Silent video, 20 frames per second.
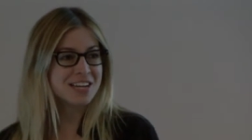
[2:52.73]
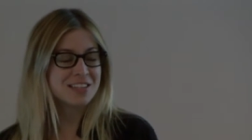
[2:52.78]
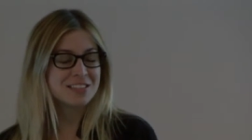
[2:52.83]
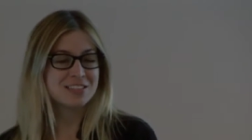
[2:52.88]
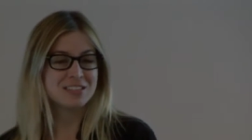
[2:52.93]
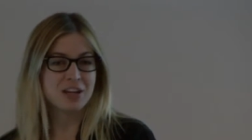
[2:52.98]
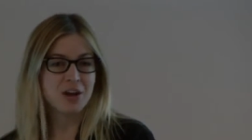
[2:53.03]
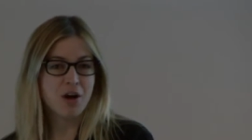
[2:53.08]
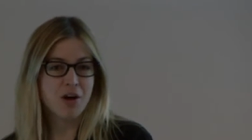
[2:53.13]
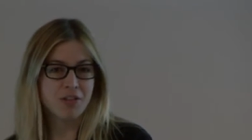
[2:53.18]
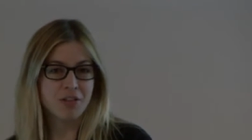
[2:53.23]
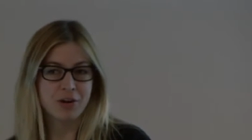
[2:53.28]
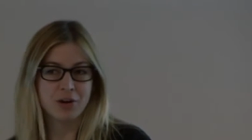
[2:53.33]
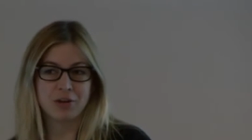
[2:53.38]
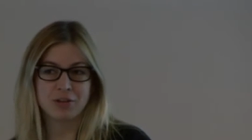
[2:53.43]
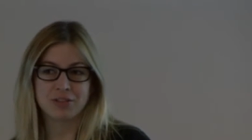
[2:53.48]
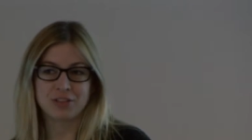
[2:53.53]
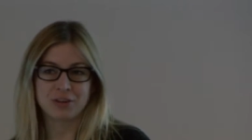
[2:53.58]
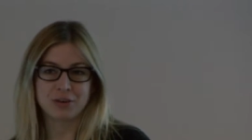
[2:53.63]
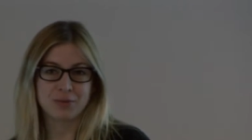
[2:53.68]
see all
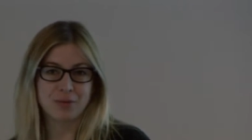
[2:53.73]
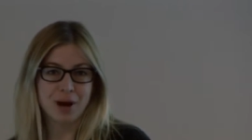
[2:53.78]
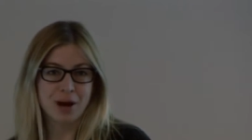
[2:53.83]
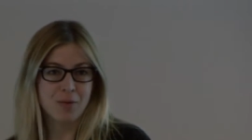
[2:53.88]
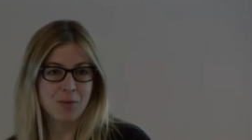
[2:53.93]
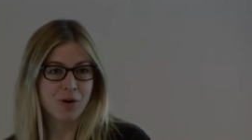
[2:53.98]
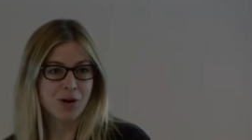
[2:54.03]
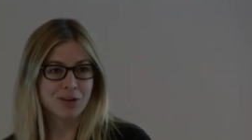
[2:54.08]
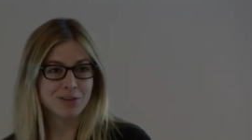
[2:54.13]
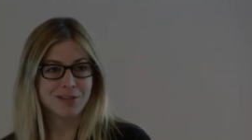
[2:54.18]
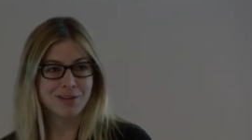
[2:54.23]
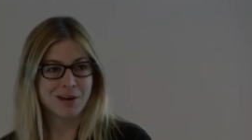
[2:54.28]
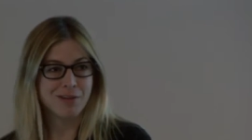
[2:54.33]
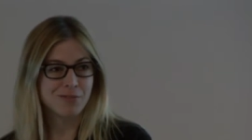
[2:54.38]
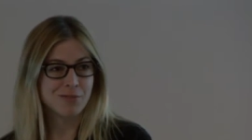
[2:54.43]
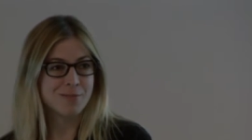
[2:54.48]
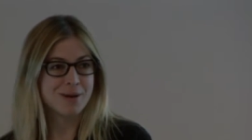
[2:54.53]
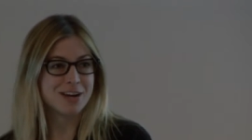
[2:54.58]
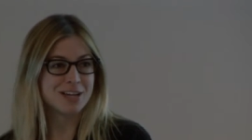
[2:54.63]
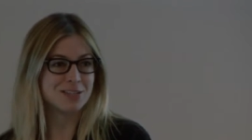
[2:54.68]
the, the great work that
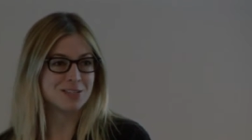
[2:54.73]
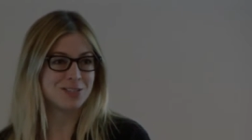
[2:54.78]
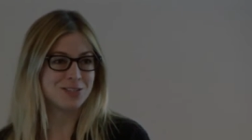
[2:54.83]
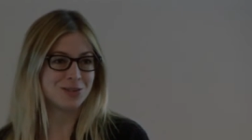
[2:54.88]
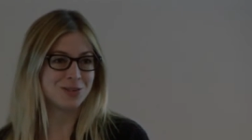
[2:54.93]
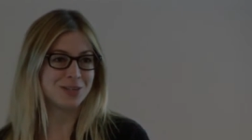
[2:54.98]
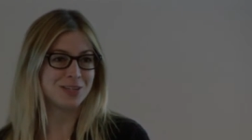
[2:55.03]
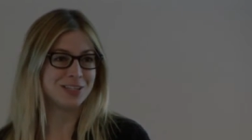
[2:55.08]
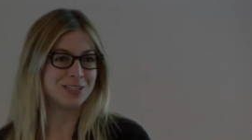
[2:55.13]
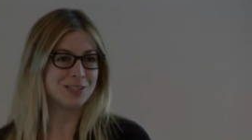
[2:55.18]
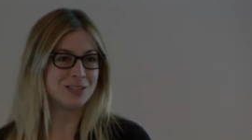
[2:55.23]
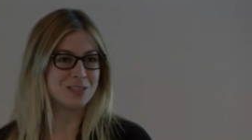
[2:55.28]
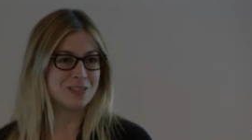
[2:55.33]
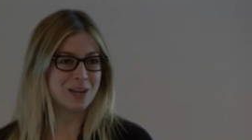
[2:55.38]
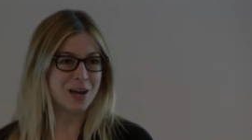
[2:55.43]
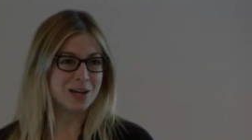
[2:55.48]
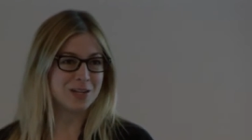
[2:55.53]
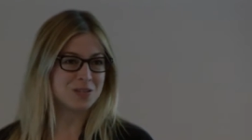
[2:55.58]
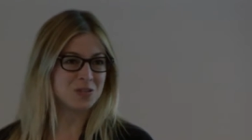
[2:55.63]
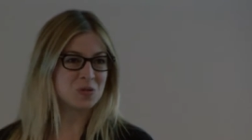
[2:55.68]
everybody's doing in
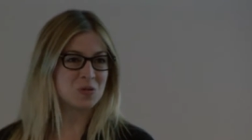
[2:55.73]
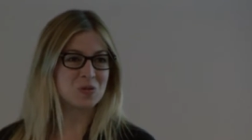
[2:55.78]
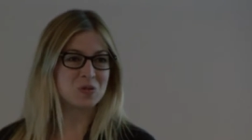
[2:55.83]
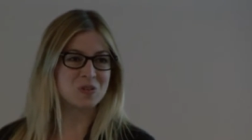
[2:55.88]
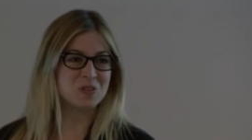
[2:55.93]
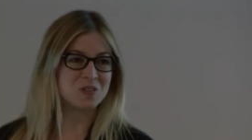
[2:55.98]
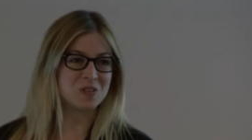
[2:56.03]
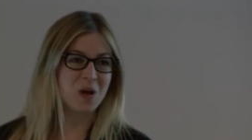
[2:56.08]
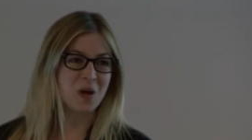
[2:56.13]
design schools